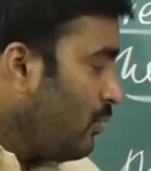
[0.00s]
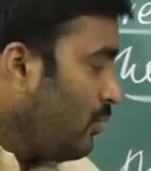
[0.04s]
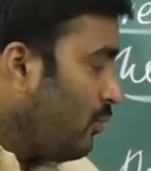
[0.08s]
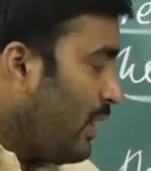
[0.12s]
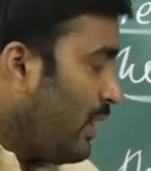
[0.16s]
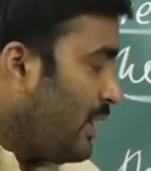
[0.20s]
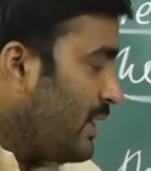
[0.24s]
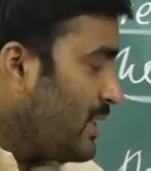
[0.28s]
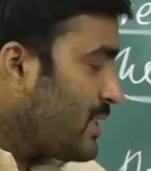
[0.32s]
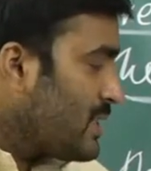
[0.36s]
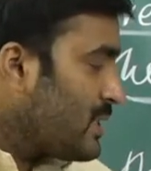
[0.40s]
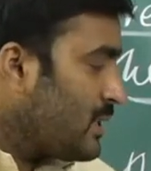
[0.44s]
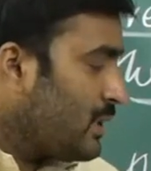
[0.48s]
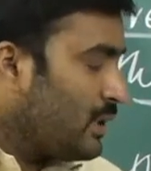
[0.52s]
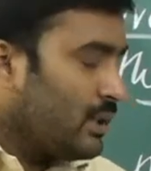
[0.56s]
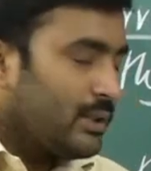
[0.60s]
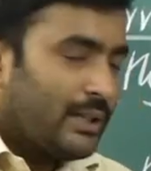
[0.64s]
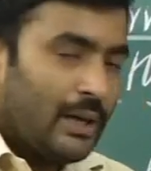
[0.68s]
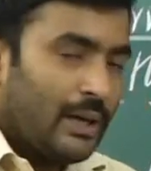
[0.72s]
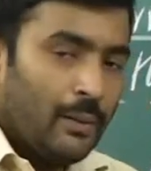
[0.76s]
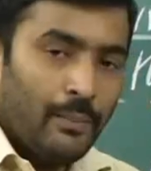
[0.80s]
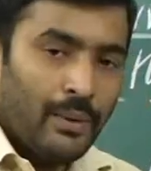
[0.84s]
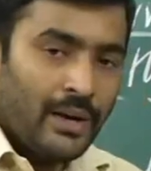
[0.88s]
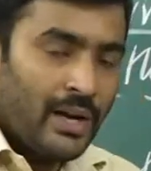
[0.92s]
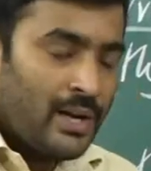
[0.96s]
One is uh,
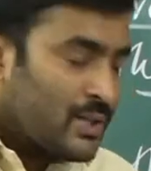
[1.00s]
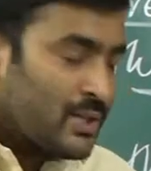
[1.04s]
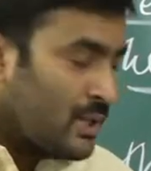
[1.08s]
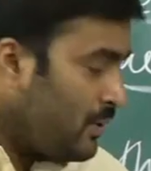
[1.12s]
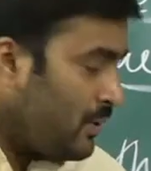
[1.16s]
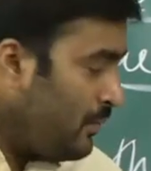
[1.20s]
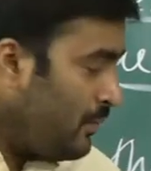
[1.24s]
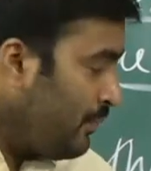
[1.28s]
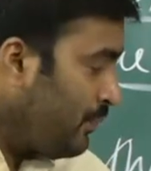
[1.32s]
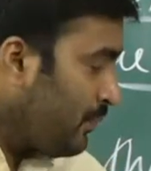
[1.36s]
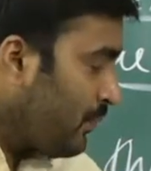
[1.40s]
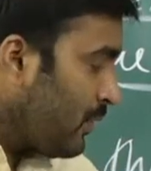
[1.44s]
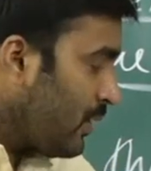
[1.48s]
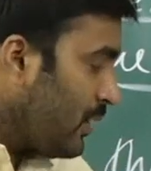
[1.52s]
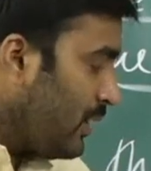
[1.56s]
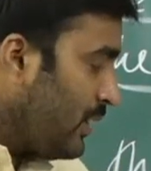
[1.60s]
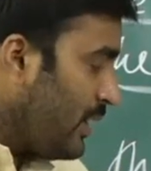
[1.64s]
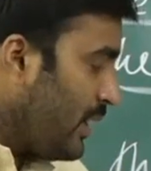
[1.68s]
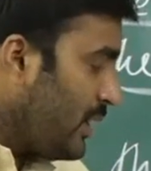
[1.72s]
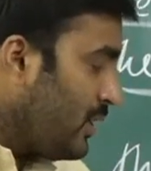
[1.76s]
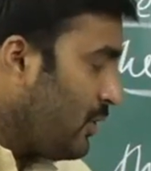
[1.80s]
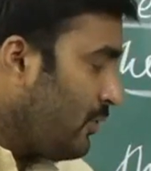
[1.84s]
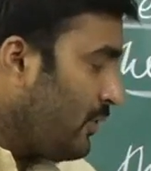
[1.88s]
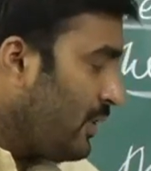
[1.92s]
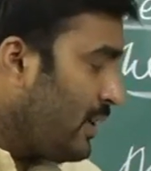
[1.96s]
temperature and
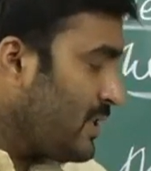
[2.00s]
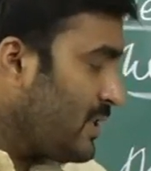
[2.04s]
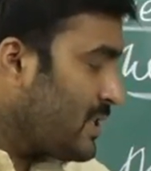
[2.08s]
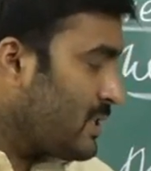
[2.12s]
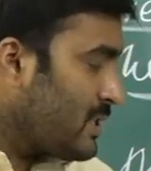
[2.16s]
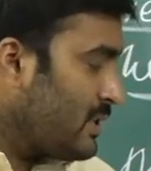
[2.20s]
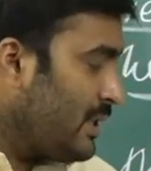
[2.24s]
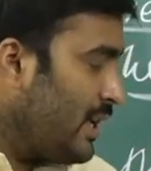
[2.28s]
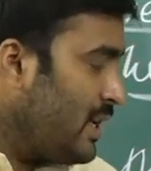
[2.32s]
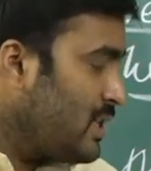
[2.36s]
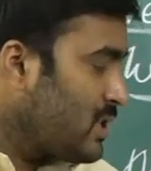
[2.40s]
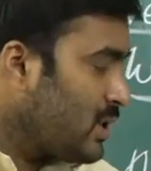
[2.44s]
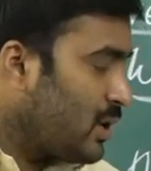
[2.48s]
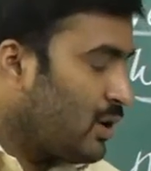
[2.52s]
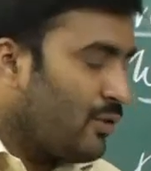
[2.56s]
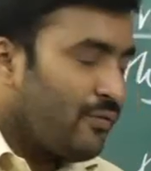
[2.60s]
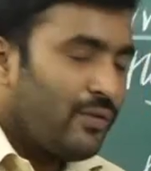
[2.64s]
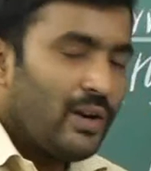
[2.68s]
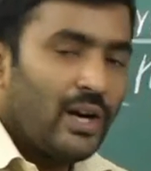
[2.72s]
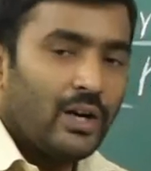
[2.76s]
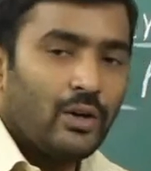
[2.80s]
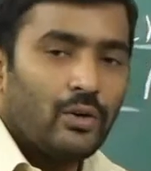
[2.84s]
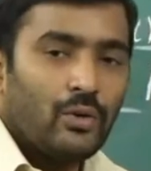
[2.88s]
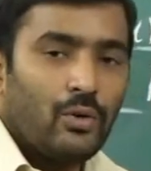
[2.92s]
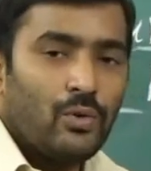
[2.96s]
the other one is nature of
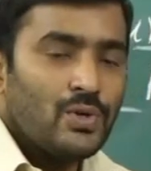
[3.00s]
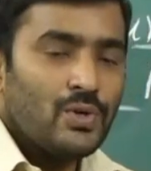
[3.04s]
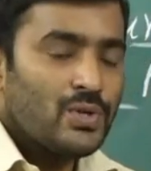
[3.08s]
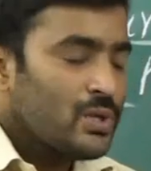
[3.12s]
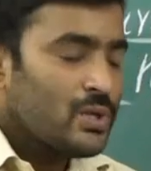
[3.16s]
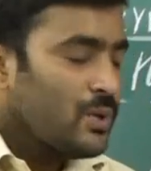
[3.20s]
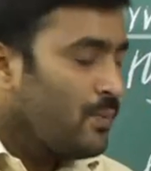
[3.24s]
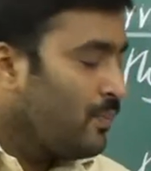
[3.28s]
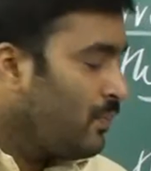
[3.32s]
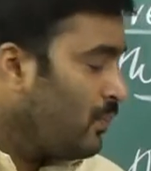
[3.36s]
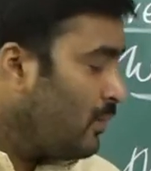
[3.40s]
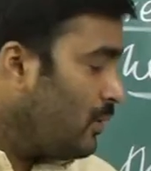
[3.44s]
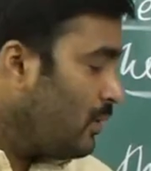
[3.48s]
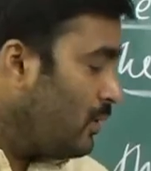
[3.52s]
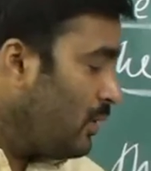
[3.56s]
electrodes.